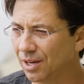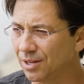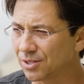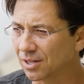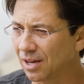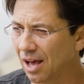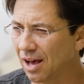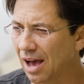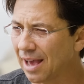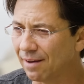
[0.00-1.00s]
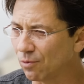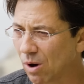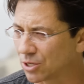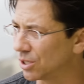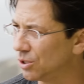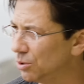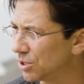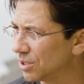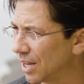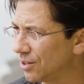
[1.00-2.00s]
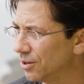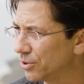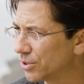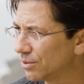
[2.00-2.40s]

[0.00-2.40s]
is I haven't watched the news in ten years.